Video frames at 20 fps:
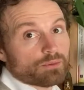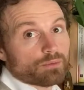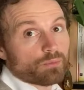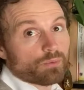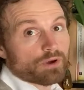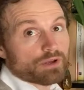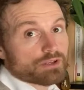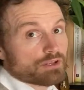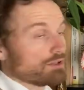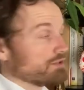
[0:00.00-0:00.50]

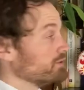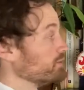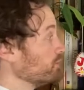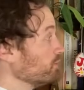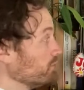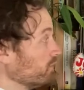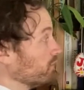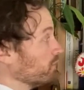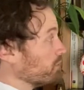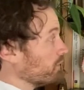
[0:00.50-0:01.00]
what
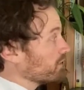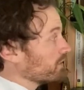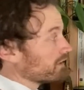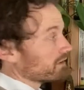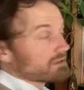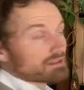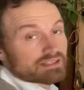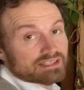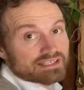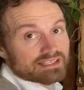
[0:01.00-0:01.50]
you
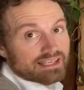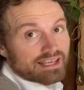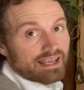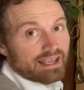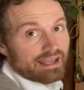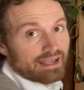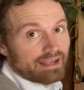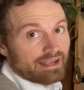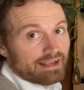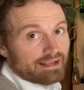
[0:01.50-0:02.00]
wouldn't
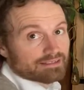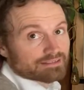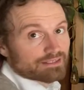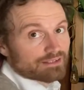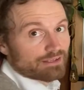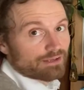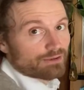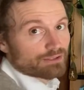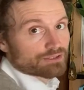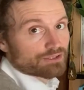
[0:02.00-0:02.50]
say. So
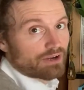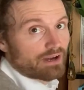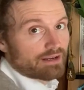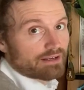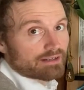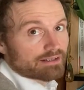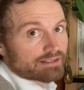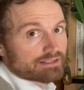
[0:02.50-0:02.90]
you're trying to